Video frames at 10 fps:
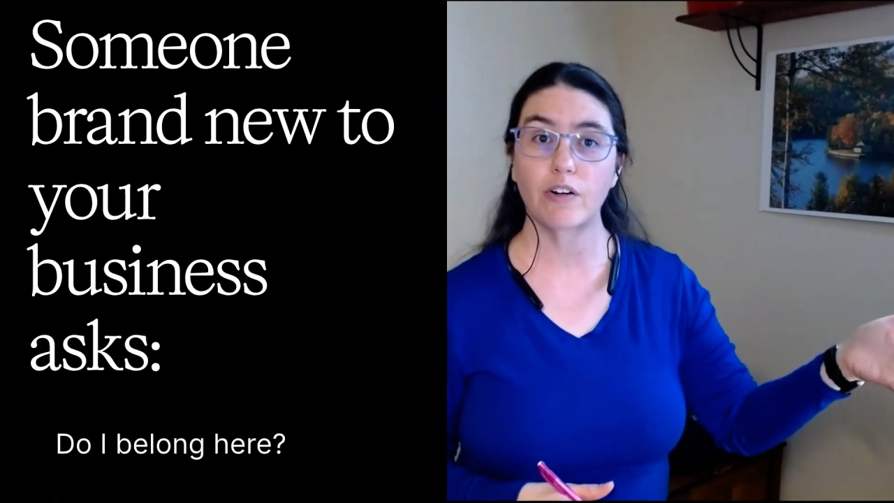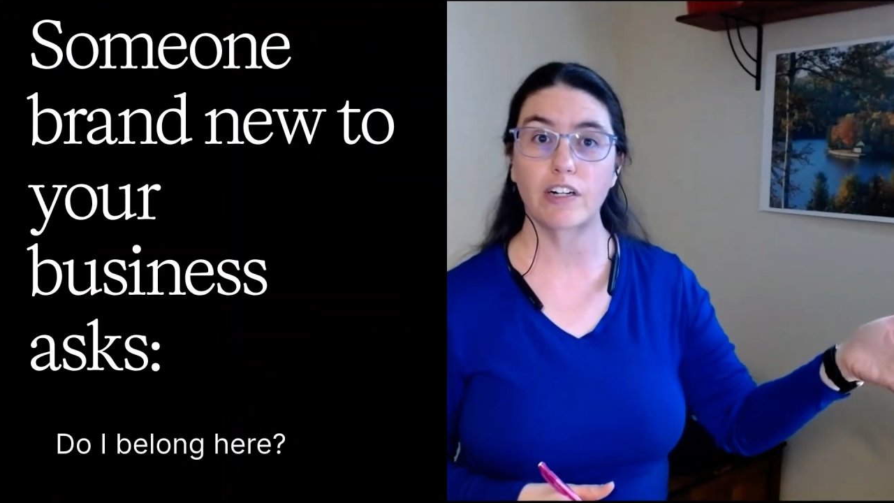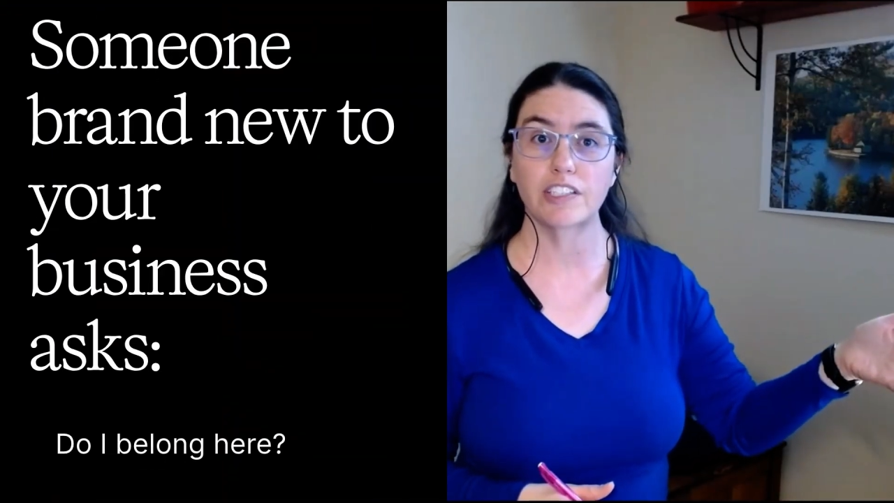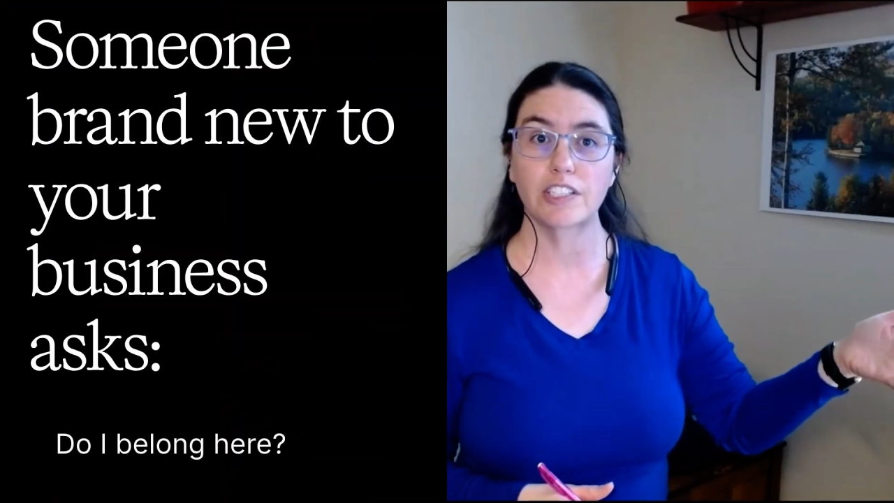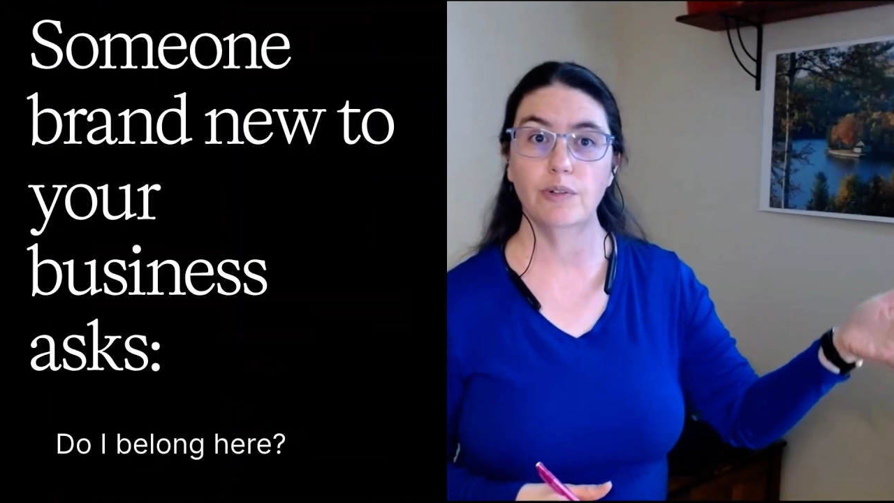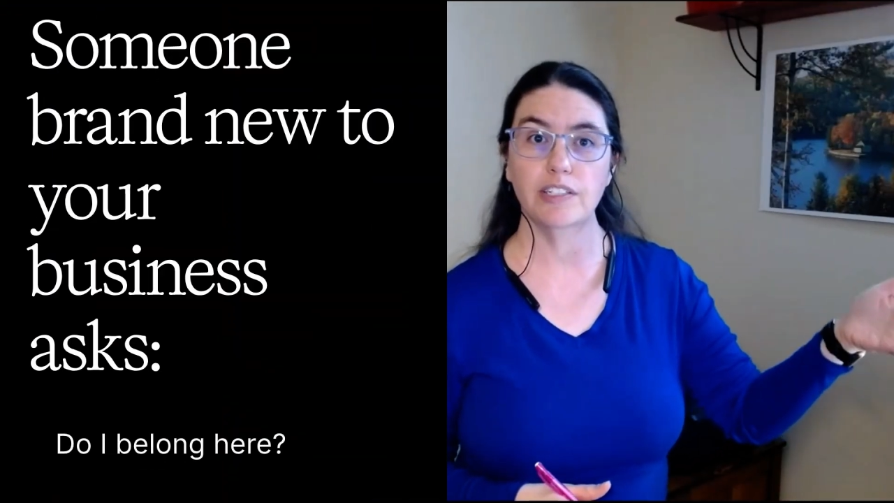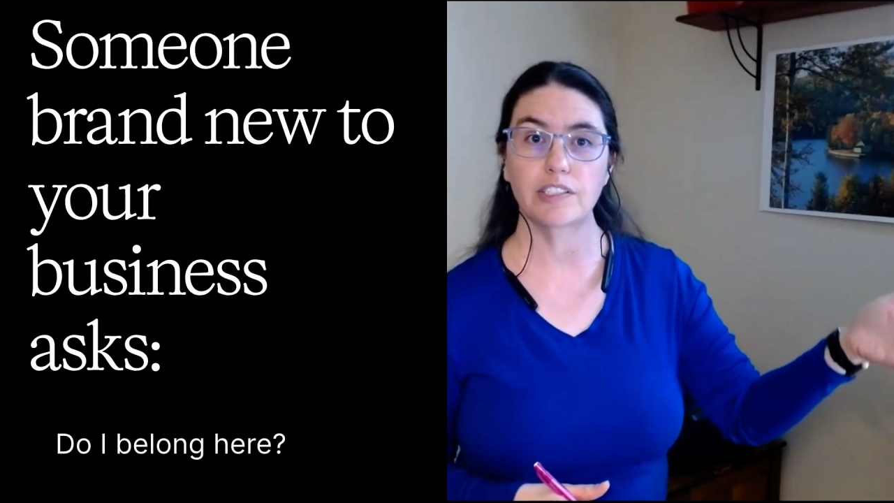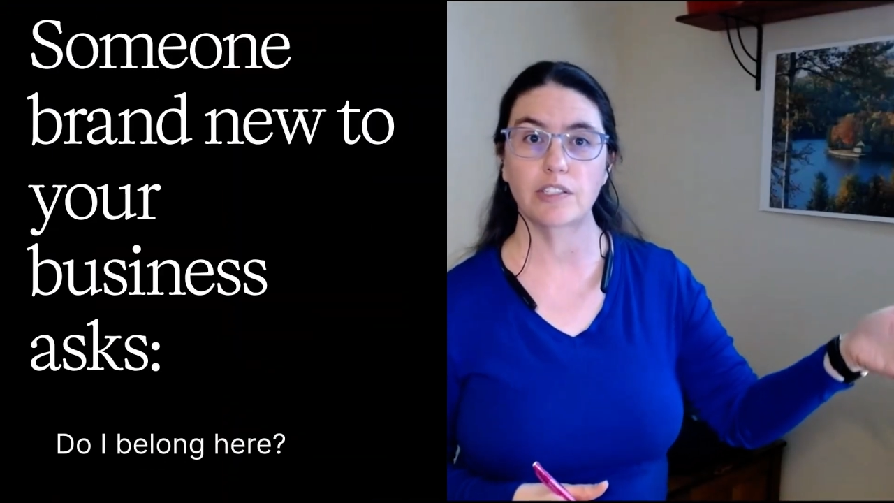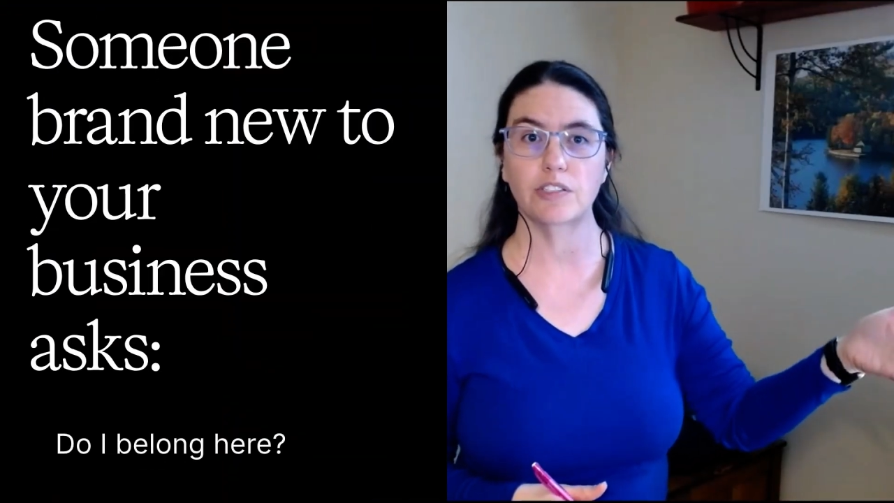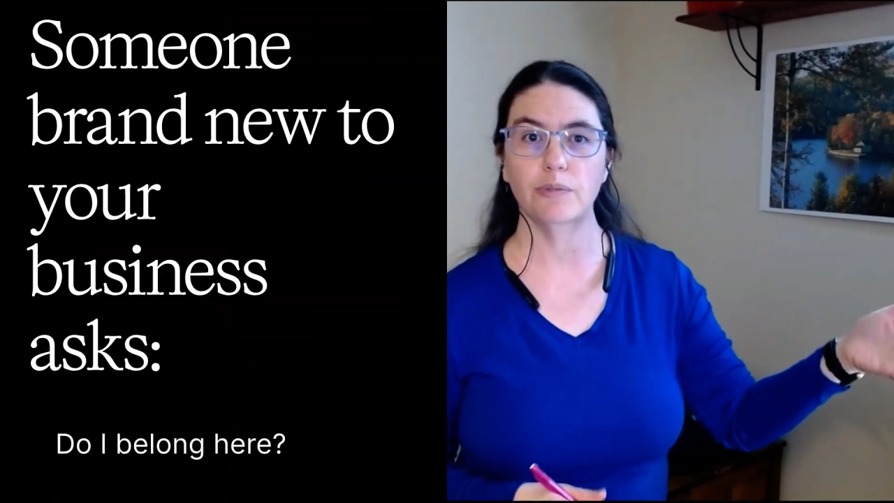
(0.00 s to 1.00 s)
across you
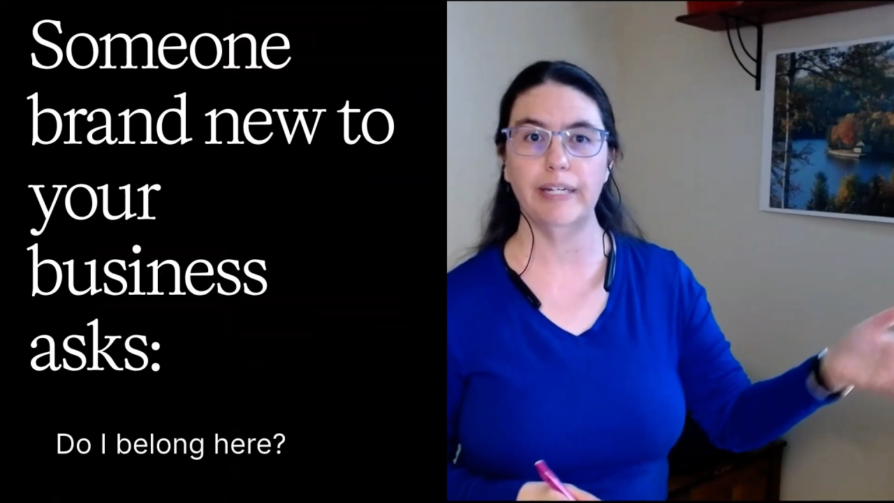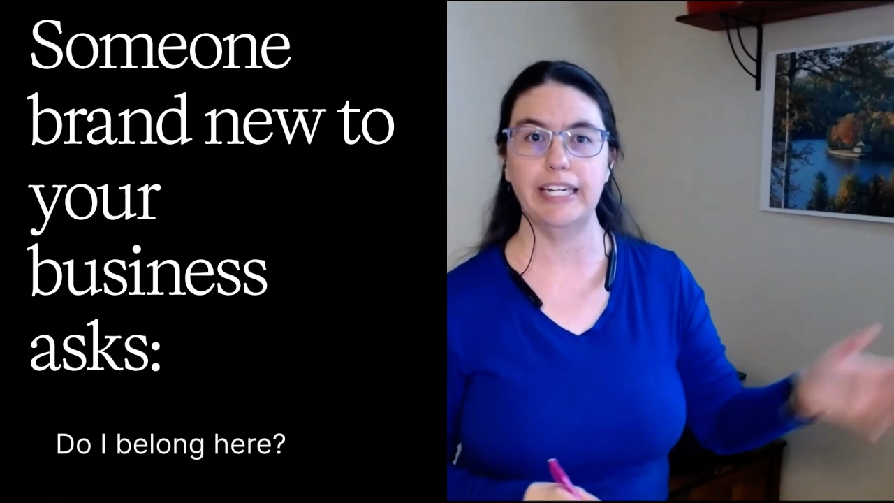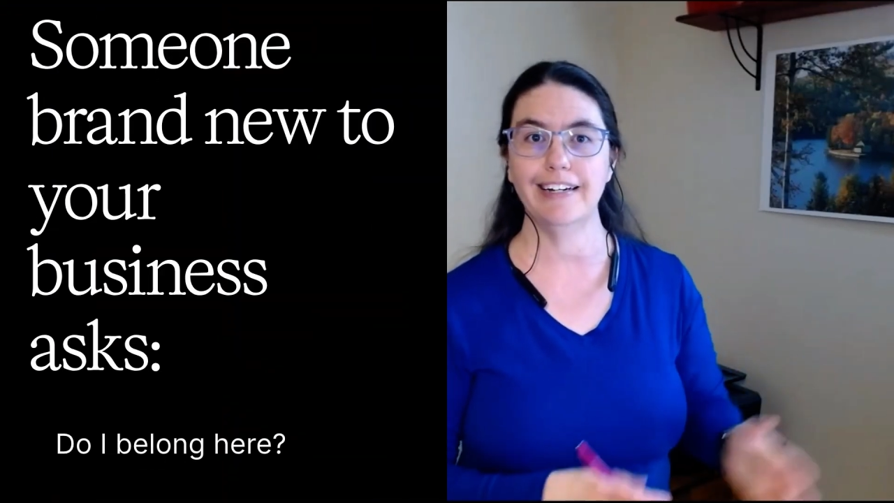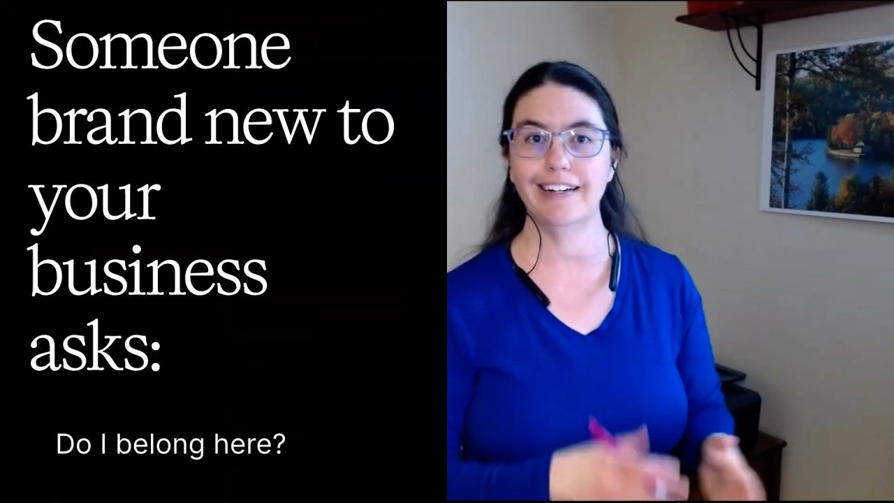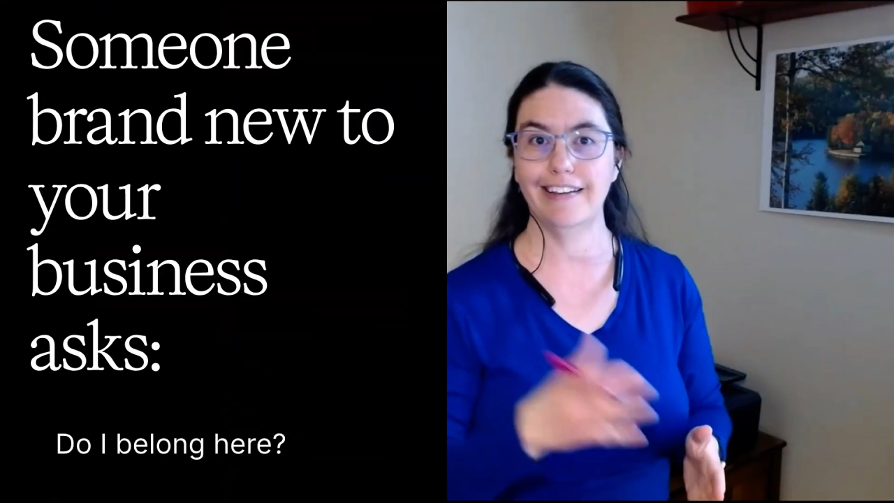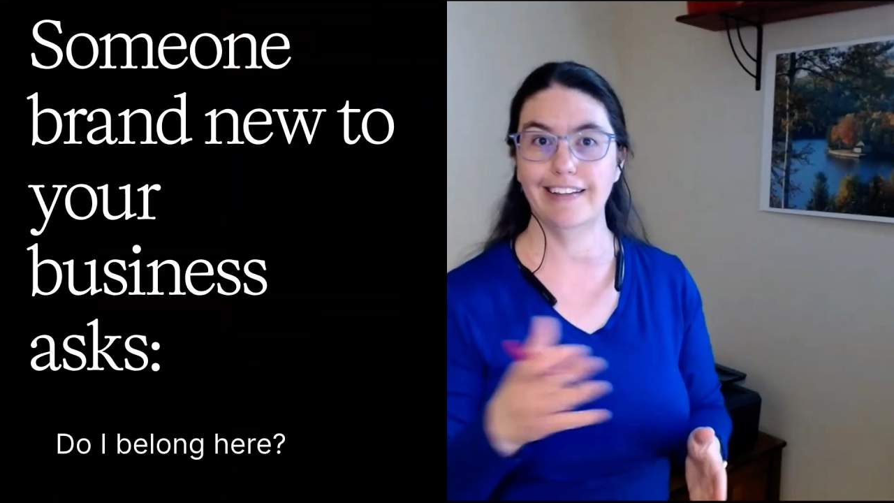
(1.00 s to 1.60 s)
on social media